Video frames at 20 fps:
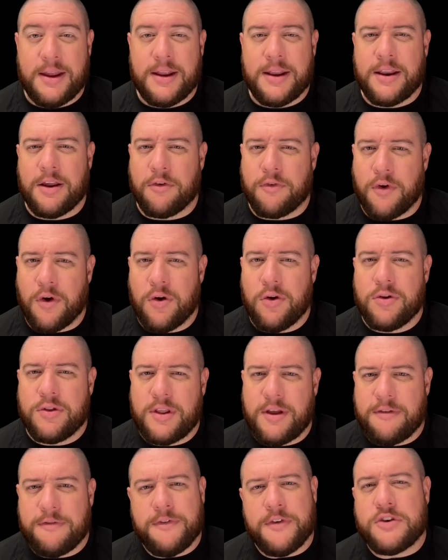Now, I've heard
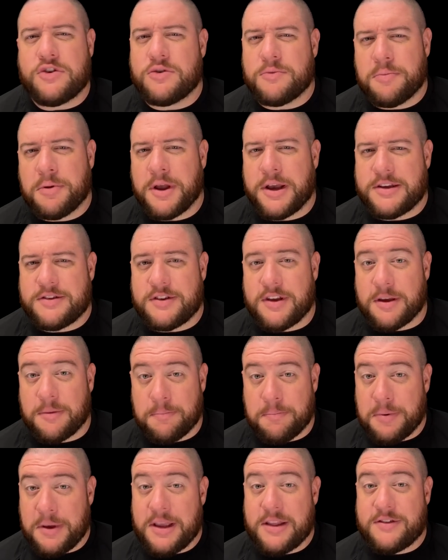that Fission plastic
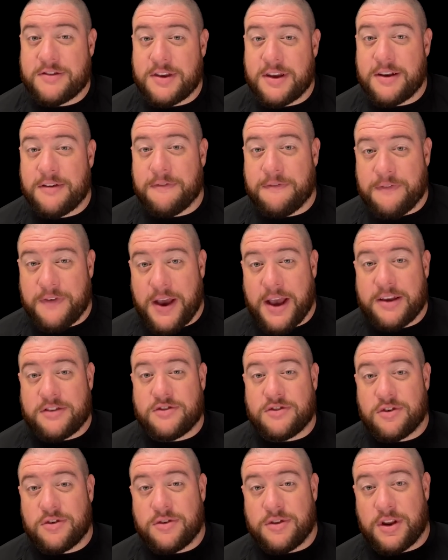beats in
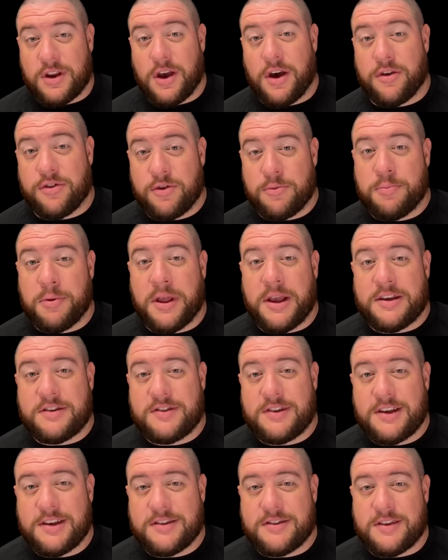faster than other
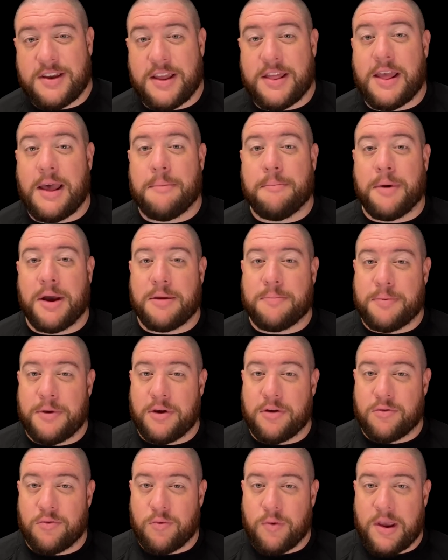plastics, and that might be
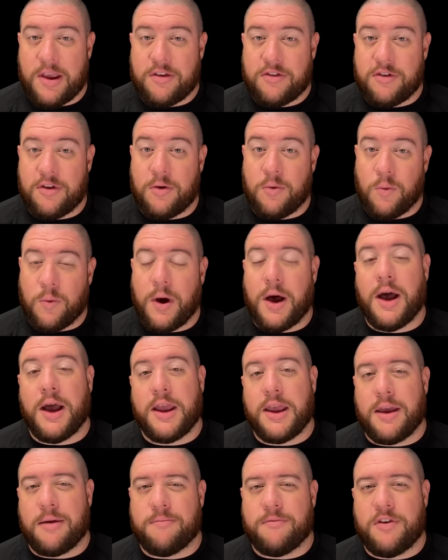a reason
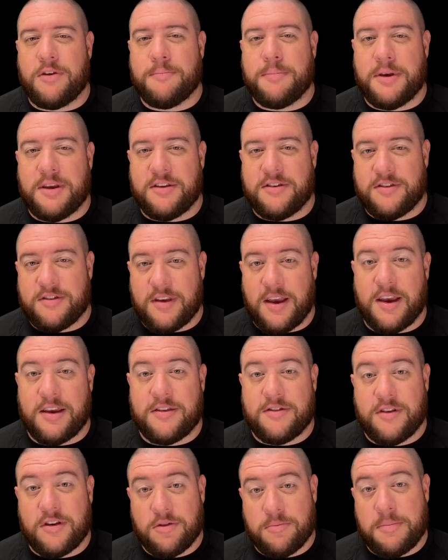why MVP
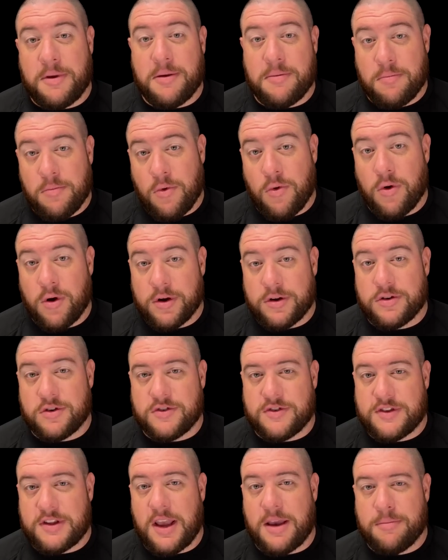says it'll be more
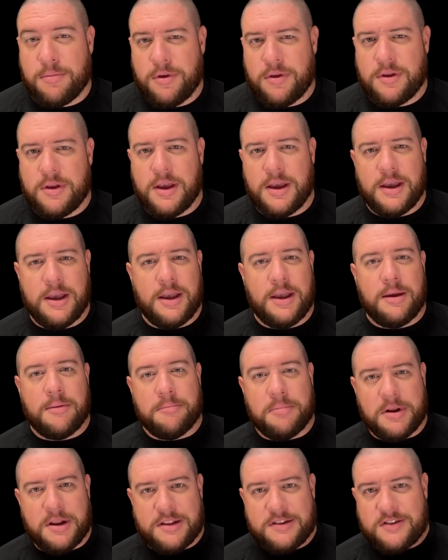understable,
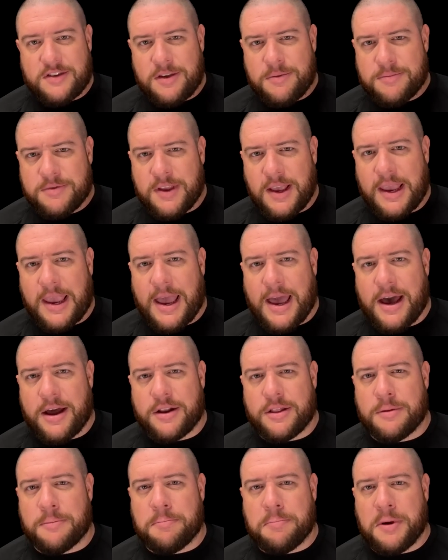but it seems like out
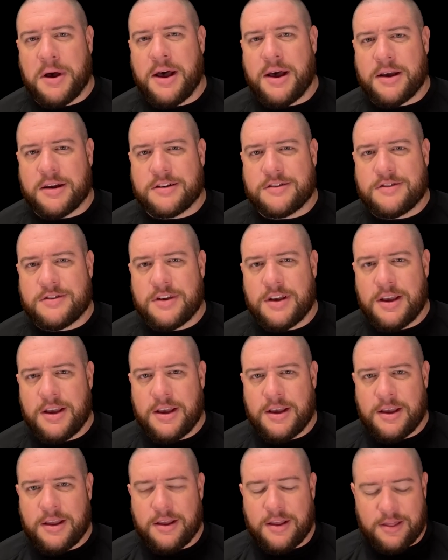of the box,
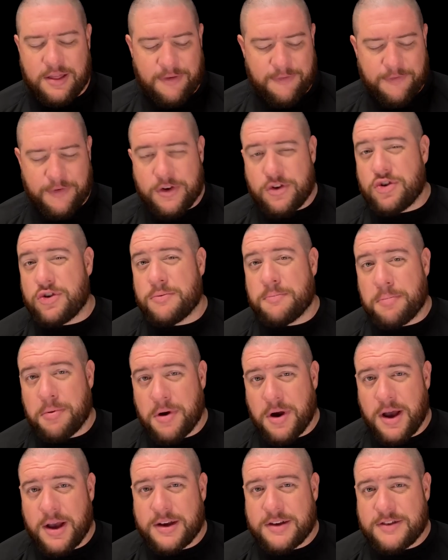the Fission
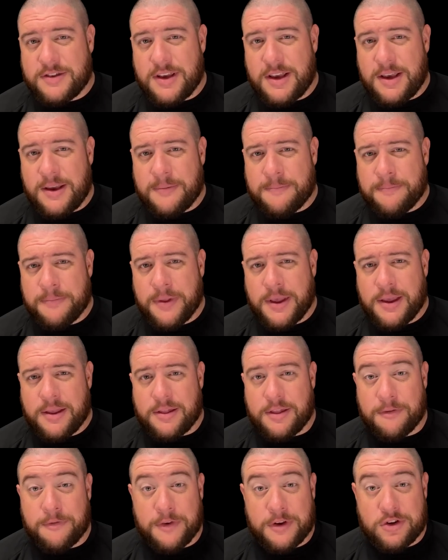Proxy,
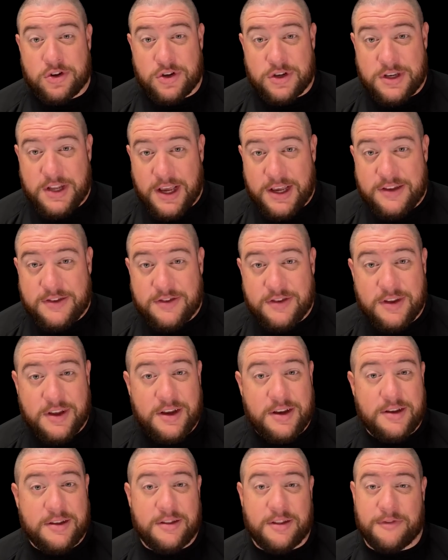the Fission
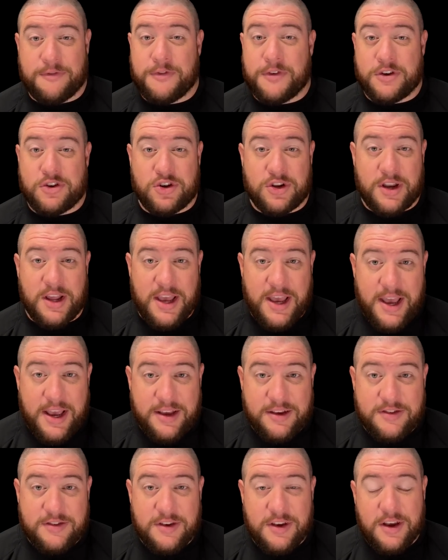Tesla, the Fission
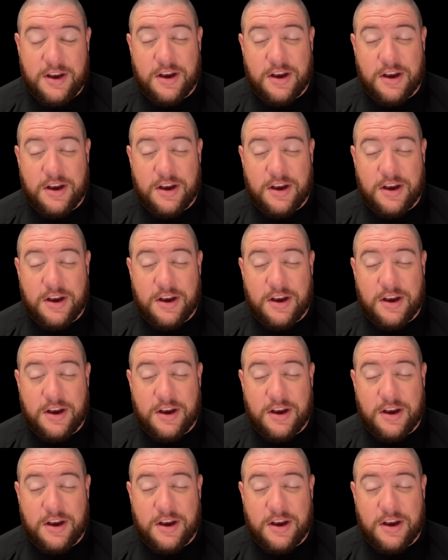Hex